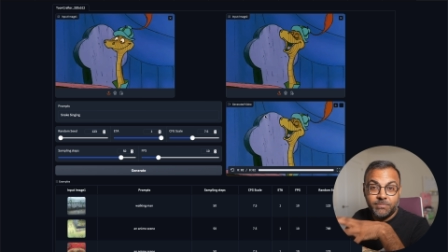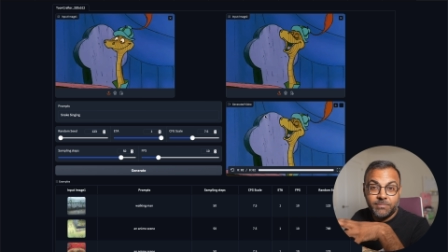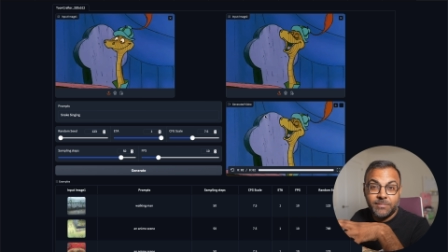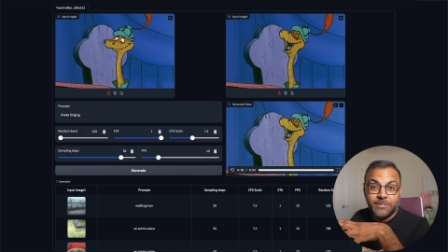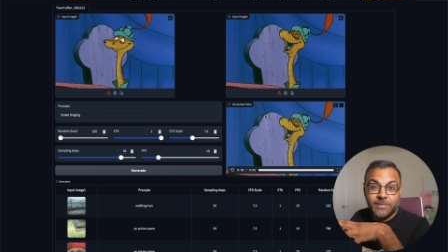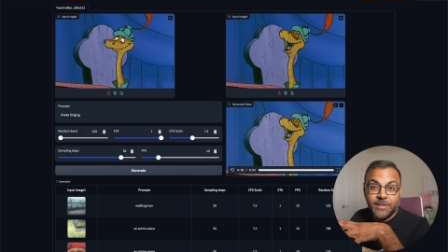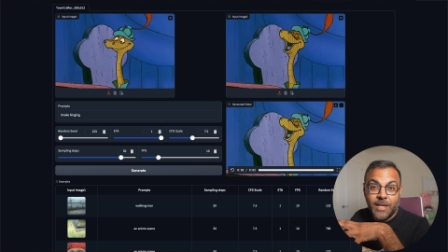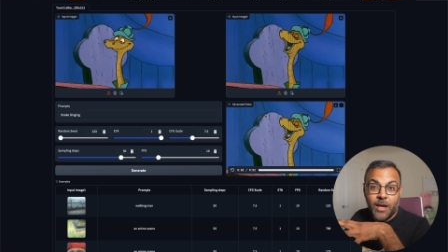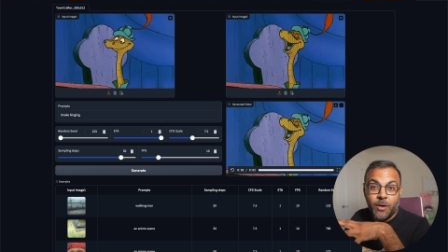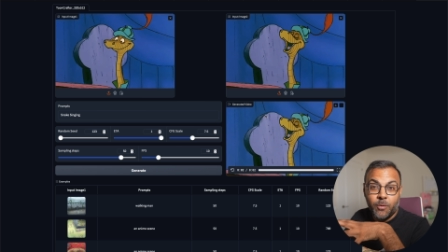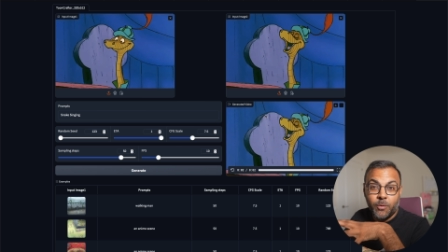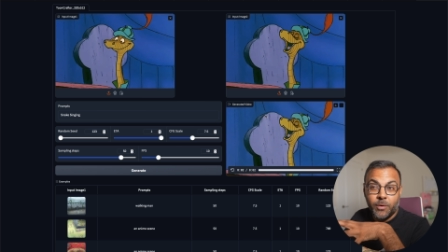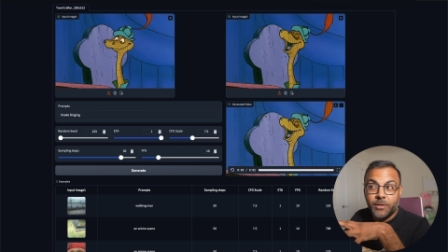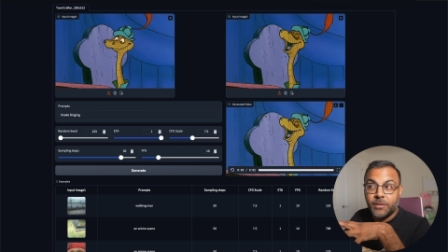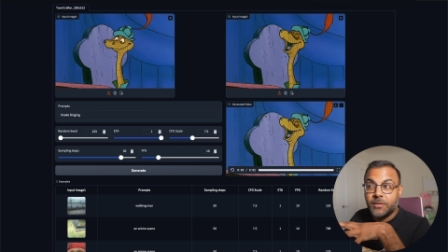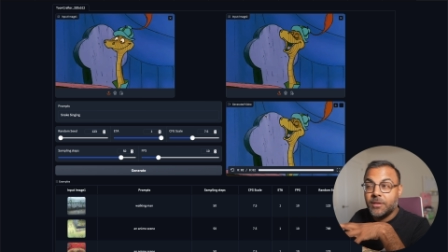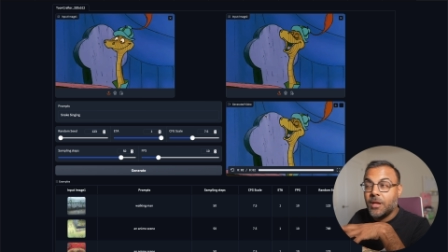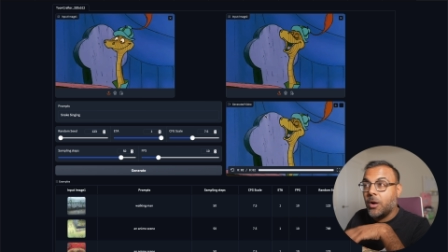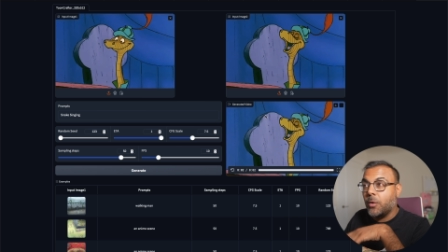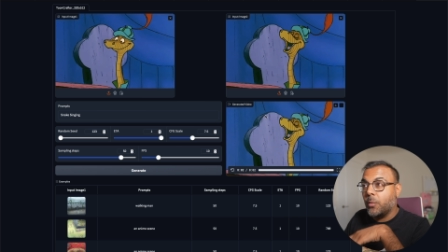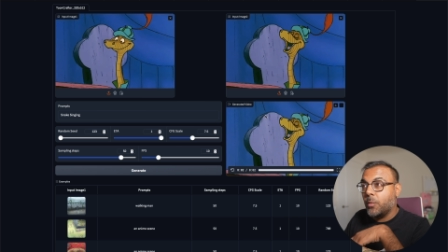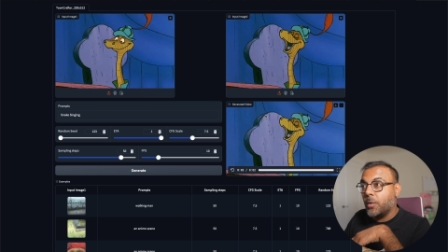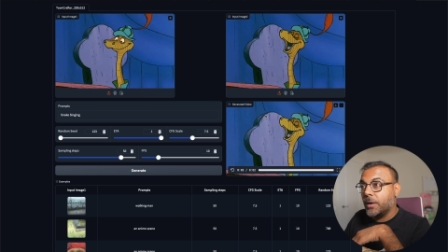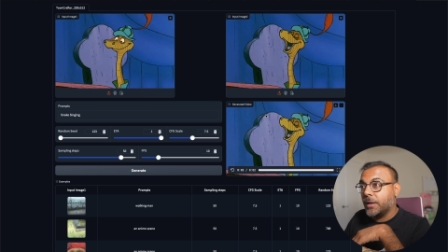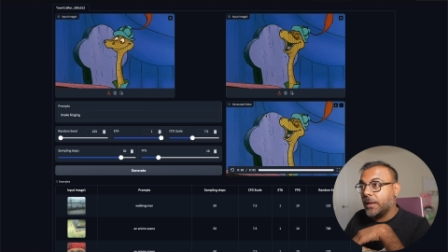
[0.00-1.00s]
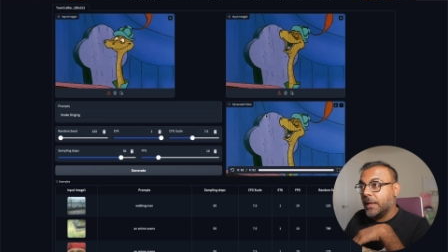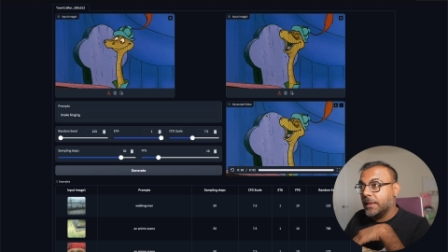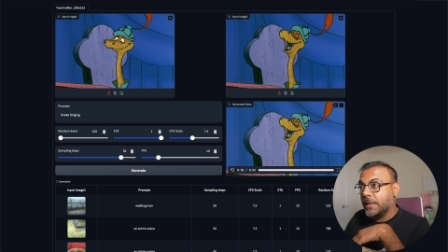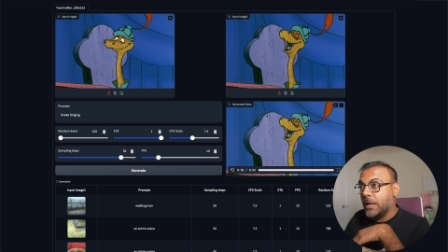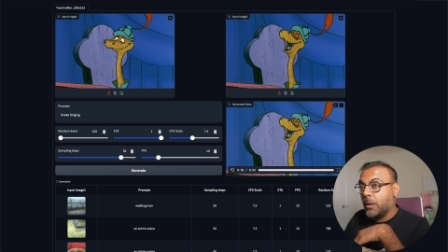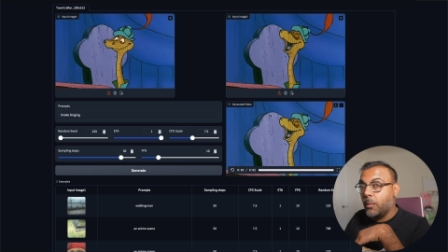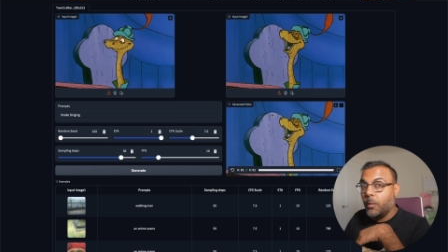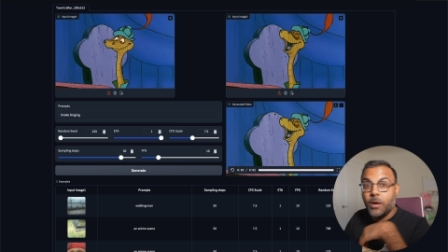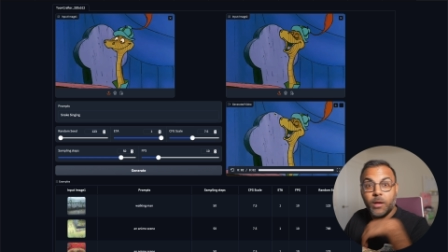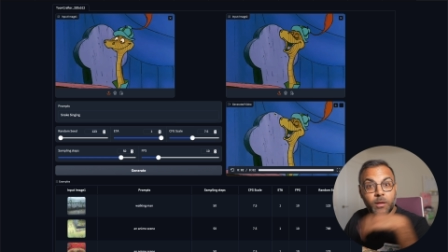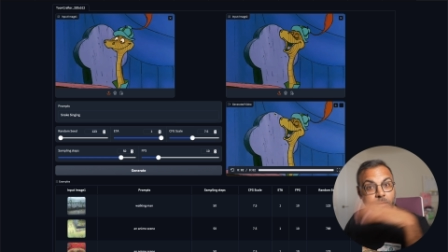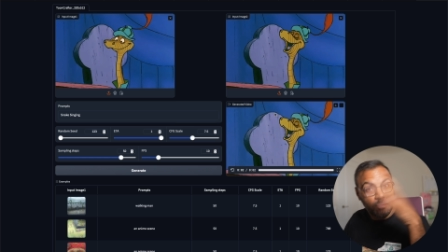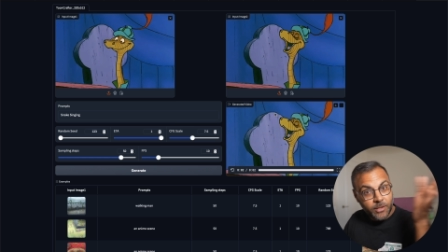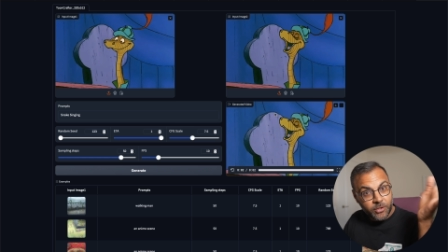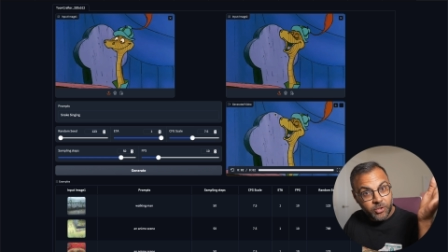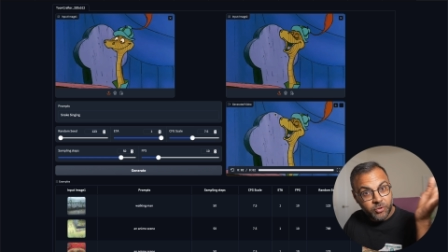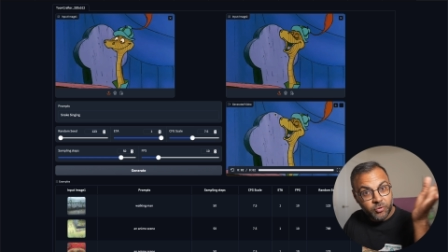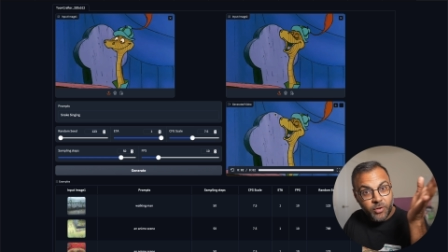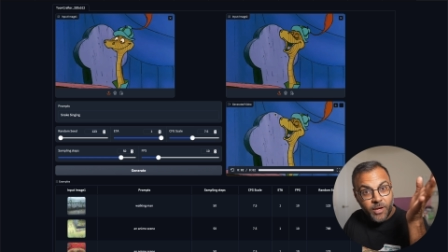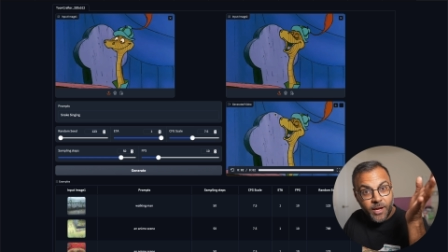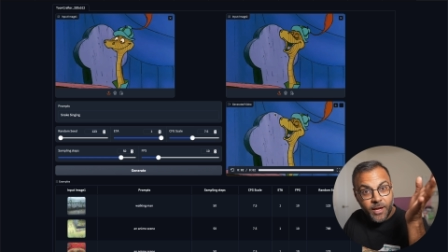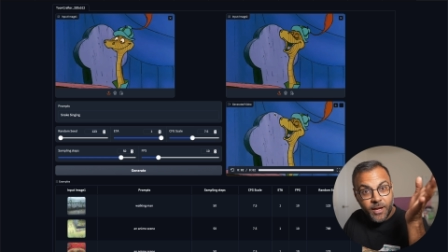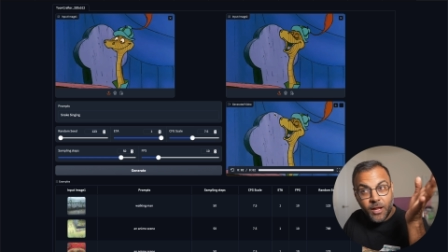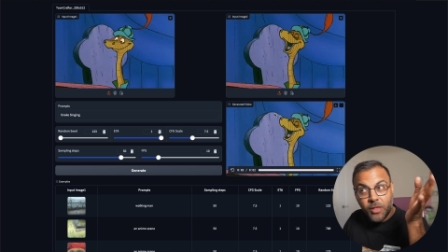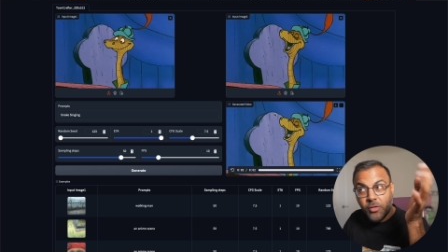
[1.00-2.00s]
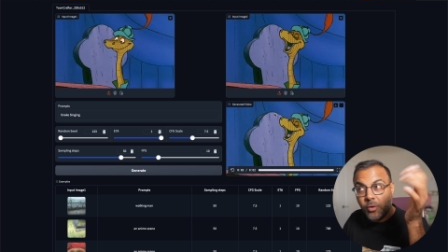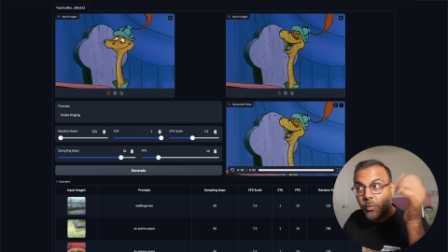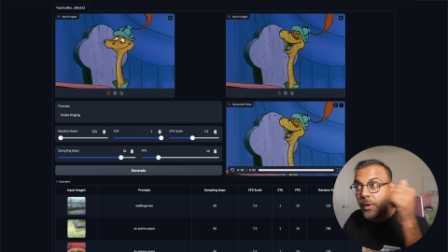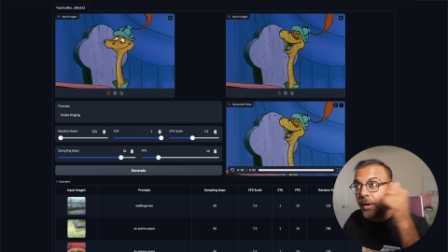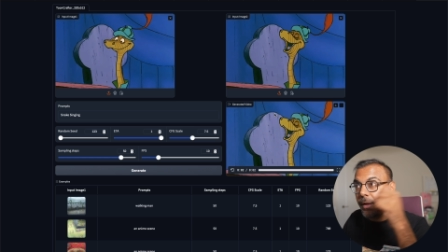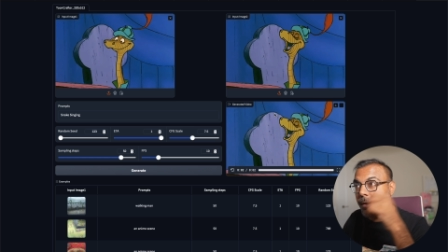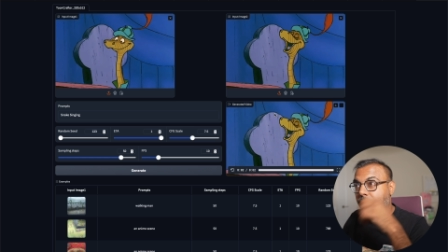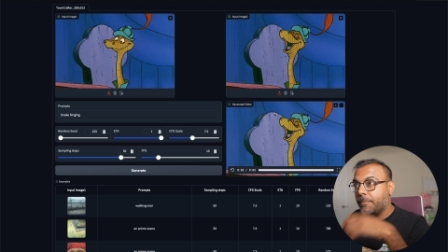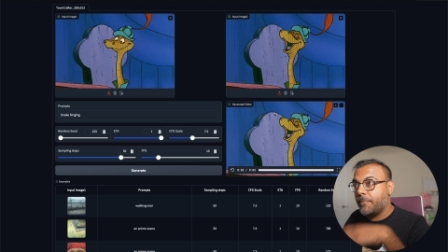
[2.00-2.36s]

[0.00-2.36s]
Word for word: That one not working that well. Let's try another one.